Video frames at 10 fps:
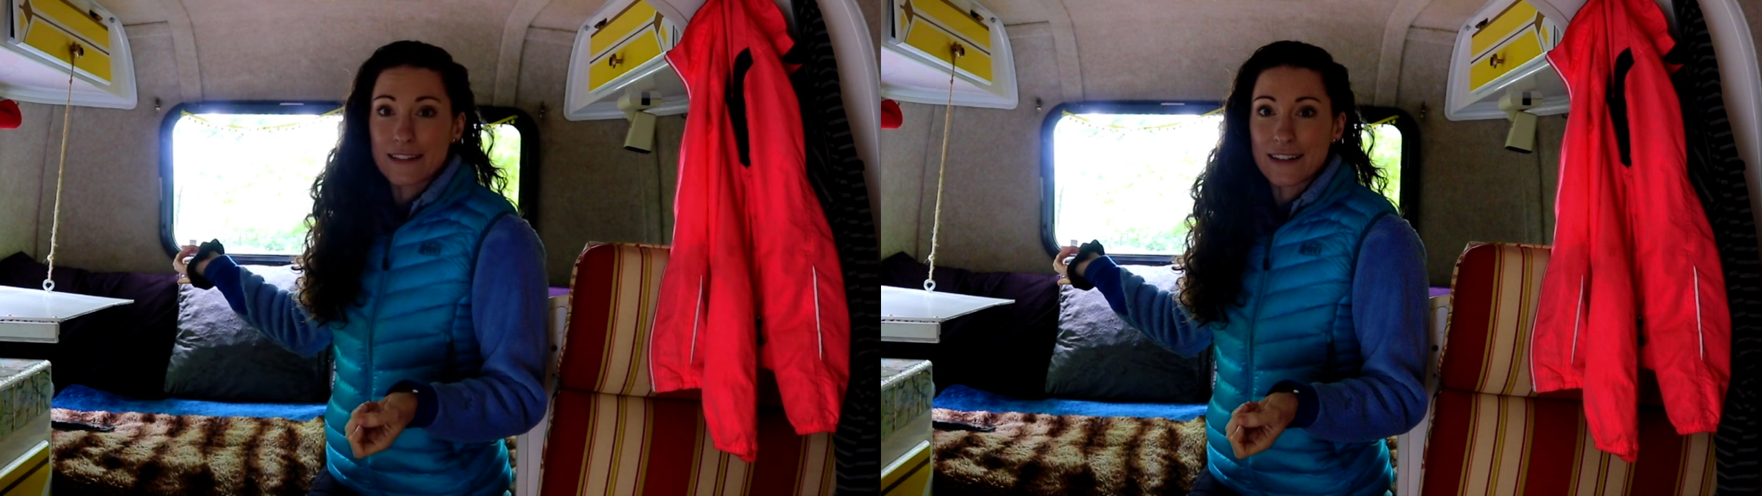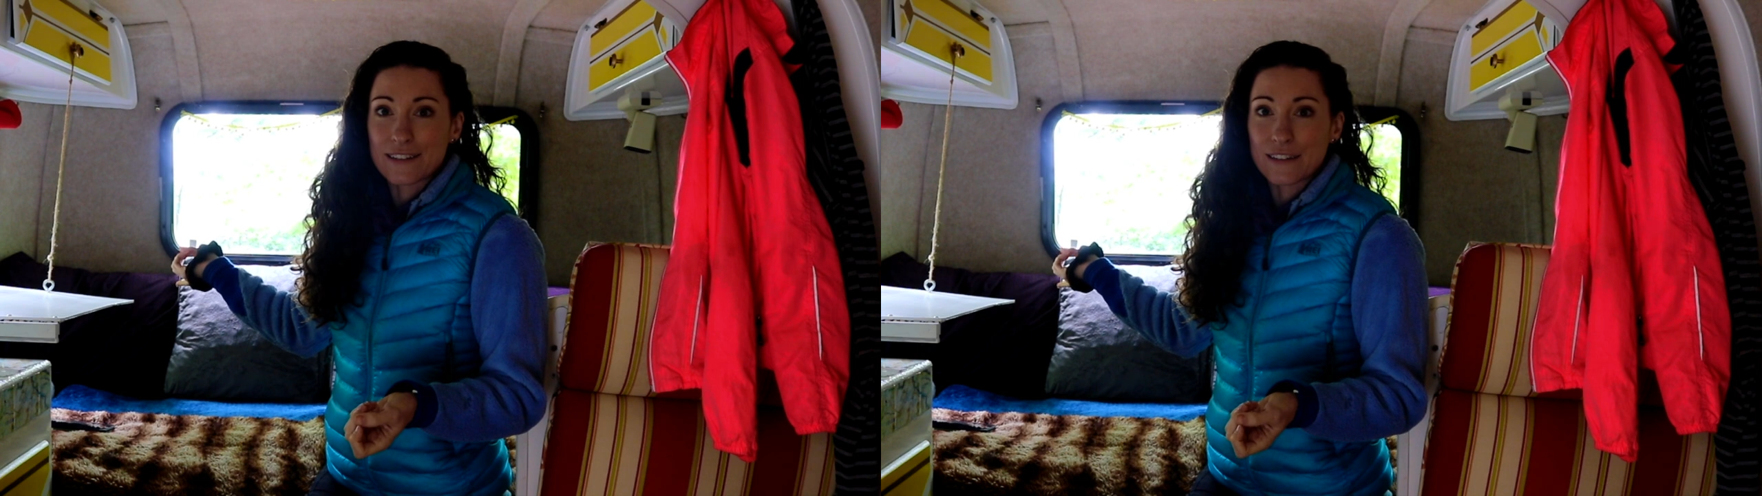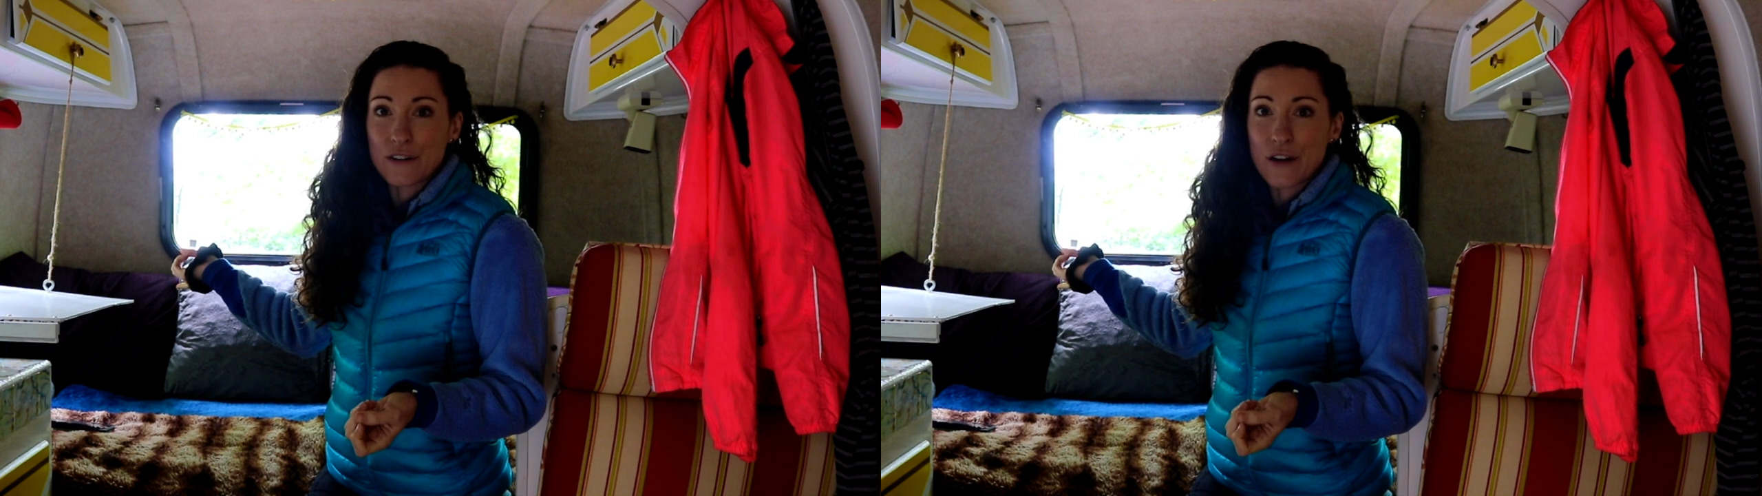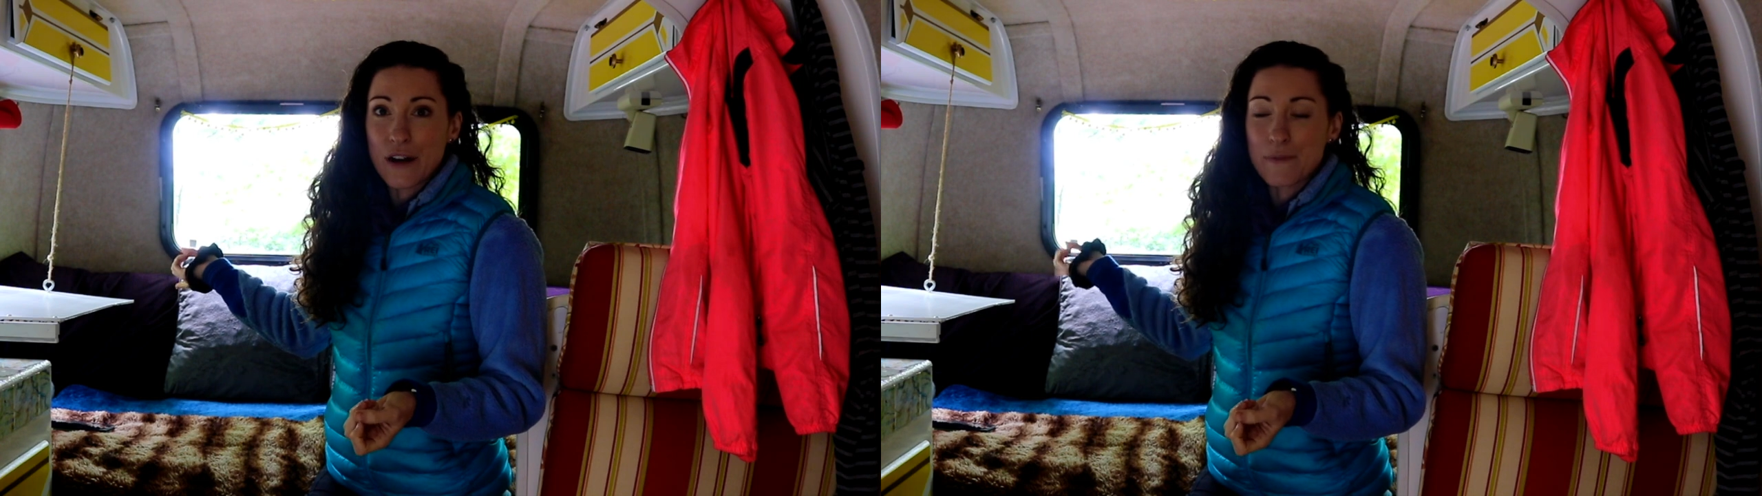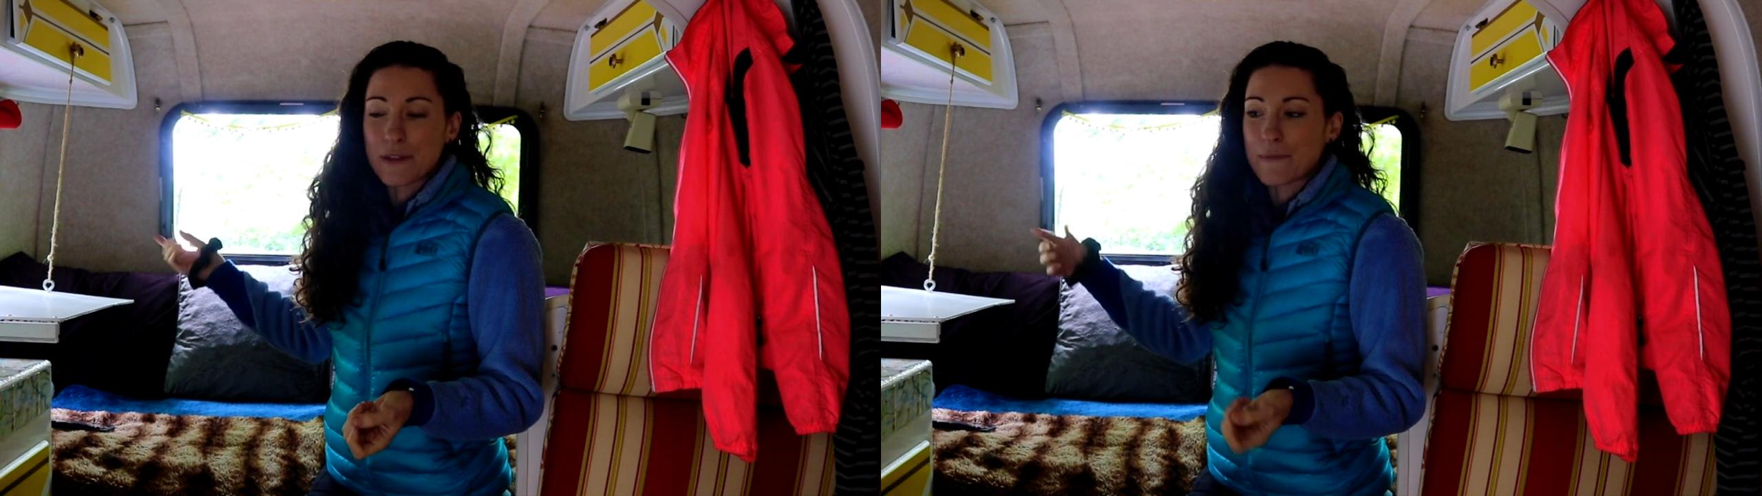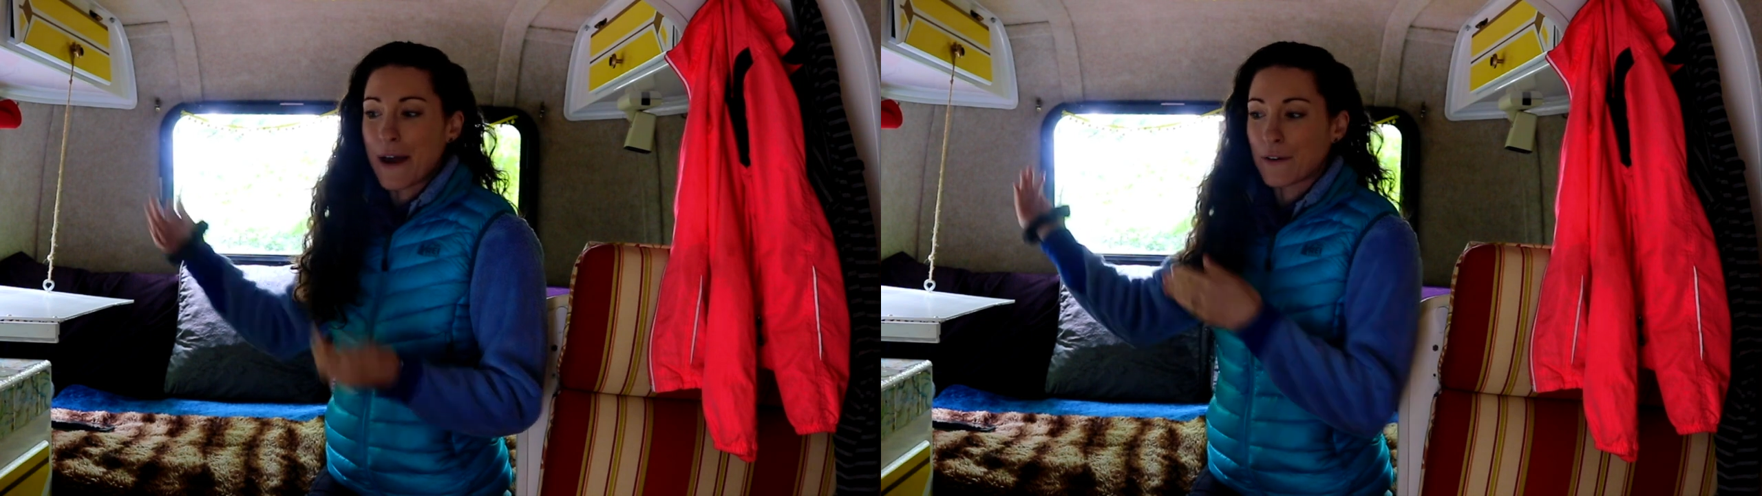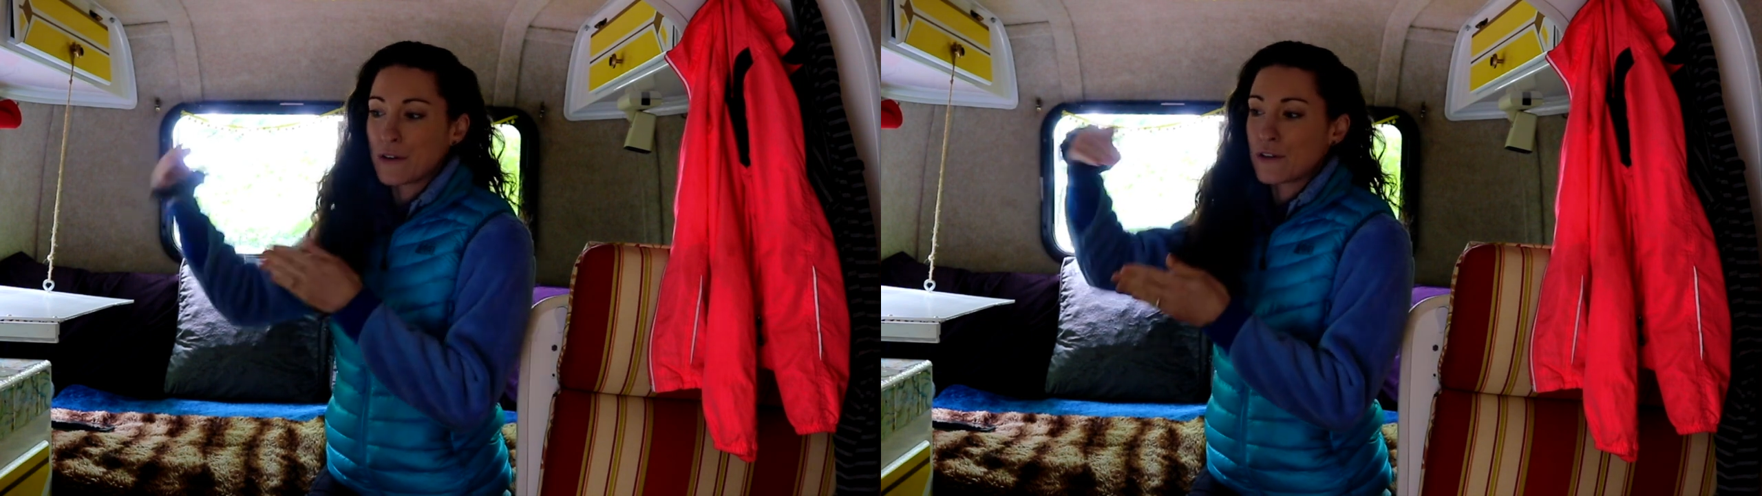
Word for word: nice little hookup in the back where